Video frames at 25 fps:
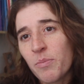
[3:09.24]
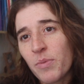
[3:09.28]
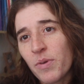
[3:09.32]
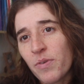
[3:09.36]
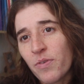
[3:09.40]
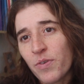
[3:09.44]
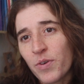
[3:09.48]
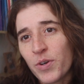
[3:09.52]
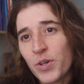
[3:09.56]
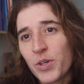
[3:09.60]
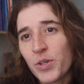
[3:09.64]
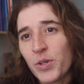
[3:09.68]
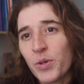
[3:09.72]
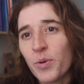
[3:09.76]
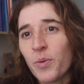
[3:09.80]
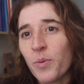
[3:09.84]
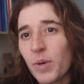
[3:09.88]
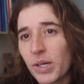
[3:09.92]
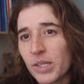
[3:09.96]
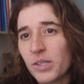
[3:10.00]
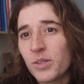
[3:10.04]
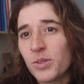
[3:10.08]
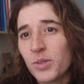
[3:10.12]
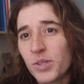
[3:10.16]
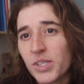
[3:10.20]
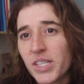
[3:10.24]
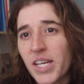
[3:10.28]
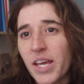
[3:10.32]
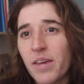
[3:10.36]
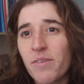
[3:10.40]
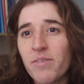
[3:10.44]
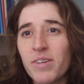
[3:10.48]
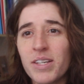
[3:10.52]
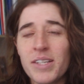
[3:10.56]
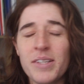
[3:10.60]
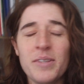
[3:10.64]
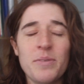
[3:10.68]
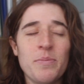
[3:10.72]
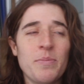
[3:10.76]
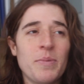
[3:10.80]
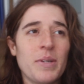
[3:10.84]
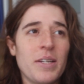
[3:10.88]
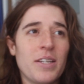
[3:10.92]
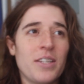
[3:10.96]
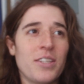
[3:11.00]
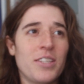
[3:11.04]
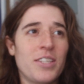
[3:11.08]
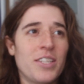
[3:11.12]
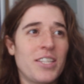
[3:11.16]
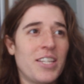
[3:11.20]
want to save it,
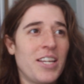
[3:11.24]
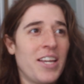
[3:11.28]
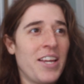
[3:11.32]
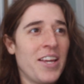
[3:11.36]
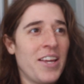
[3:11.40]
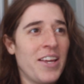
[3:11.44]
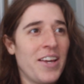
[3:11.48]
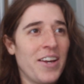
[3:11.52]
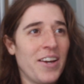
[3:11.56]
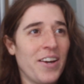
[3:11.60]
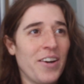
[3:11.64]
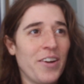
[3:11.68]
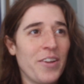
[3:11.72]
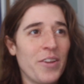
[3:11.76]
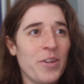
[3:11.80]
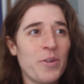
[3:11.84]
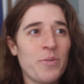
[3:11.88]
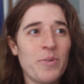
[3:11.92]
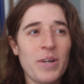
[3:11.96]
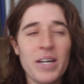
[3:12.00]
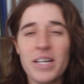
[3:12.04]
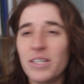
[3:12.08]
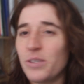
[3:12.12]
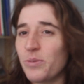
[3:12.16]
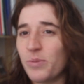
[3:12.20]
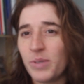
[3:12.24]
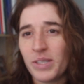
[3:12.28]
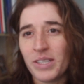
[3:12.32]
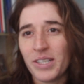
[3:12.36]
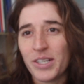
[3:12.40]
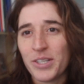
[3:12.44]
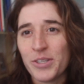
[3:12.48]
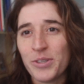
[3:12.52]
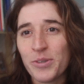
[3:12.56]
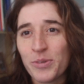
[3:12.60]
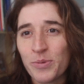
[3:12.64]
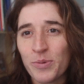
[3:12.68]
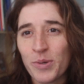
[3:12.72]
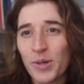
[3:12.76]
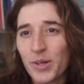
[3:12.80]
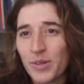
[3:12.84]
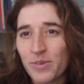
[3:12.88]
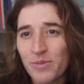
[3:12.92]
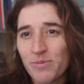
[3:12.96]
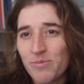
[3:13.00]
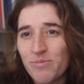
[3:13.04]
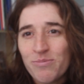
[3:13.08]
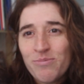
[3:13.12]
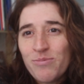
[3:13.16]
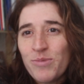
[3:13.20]
because otherwise what are you
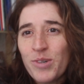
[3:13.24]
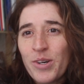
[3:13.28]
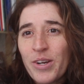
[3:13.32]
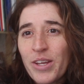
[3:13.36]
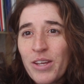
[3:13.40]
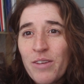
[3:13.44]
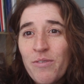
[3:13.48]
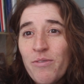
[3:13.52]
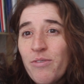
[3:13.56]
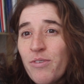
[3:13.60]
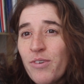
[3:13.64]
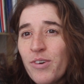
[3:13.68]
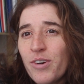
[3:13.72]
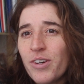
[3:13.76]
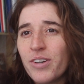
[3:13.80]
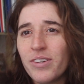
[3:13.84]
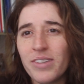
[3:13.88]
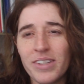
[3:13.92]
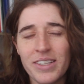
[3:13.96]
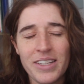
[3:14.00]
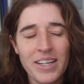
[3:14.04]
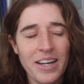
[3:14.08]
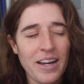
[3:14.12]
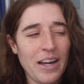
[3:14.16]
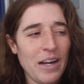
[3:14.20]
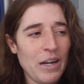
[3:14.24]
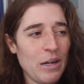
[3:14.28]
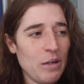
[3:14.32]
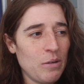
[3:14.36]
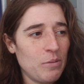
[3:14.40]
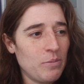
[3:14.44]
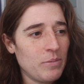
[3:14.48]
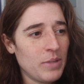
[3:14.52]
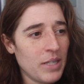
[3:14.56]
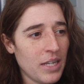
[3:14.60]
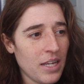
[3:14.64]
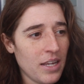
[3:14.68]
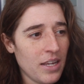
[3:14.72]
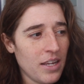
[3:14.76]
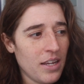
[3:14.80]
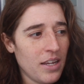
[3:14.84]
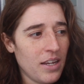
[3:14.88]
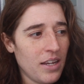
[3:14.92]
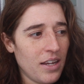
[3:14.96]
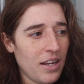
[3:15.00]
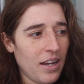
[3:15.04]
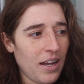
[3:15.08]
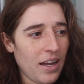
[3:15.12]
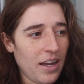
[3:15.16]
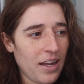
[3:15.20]
working for?
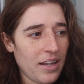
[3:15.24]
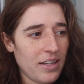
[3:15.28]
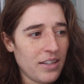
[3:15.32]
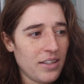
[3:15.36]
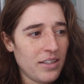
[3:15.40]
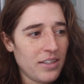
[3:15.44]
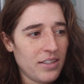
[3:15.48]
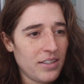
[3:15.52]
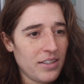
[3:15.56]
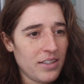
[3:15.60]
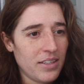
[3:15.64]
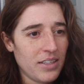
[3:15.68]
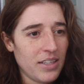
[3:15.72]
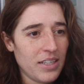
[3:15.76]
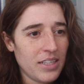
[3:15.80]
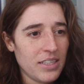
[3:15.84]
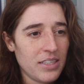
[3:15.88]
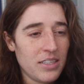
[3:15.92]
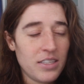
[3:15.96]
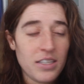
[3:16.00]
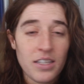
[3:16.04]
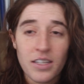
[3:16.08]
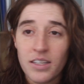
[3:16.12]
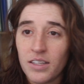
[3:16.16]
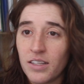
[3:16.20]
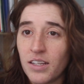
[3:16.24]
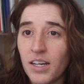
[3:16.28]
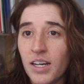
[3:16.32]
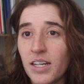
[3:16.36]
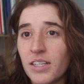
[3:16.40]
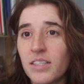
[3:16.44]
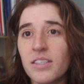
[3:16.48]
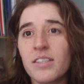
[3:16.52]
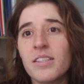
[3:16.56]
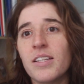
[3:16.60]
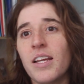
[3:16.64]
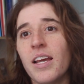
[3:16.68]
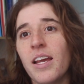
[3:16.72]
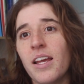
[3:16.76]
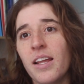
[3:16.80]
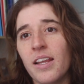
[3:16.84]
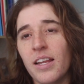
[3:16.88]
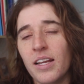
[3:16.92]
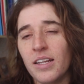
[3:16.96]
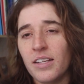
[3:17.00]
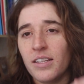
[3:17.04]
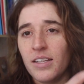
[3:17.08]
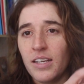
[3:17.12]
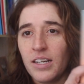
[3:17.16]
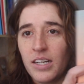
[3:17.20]
And she does say
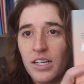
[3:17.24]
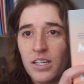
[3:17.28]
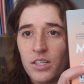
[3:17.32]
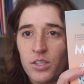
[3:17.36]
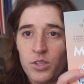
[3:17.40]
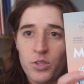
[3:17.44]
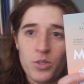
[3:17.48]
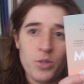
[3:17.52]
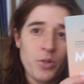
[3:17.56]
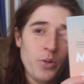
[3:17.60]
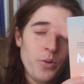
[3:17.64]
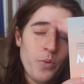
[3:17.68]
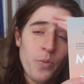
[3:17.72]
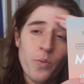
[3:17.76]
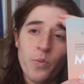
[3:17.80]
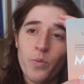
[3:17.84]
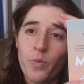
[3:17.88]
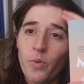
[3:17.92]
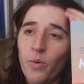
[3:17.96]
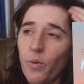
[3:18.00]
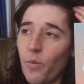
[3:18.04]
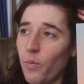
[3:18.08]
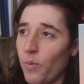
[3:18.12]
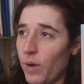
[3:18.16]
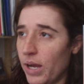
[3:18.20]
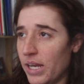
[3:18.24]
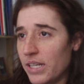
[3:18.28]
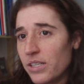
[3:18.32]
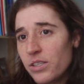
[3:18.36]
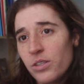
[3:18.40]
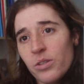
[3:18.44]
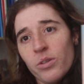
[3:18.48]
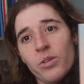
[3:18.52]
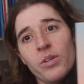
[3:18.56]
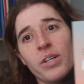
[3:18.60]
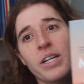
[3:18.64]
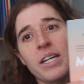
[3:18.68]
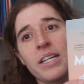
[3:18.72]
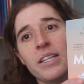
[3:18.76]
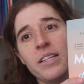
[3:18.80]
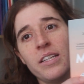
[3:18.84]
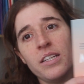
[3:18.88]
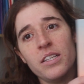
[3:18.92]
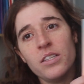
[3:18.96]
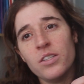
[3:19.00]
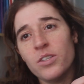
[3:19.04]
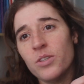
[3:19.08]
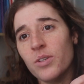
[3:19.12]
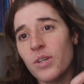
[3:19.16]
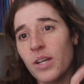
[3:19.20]
that there are two ways to look at
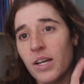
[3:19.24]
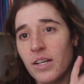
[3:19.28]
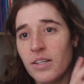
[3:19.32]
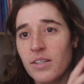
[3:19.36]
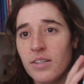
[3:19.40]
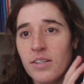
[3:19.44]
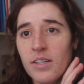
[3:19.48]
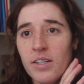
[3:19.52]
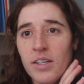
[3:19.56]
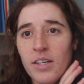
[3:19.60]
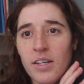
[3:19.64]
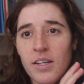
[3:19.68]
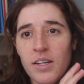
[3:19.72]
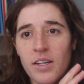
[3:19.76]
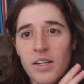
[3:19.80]
this. You can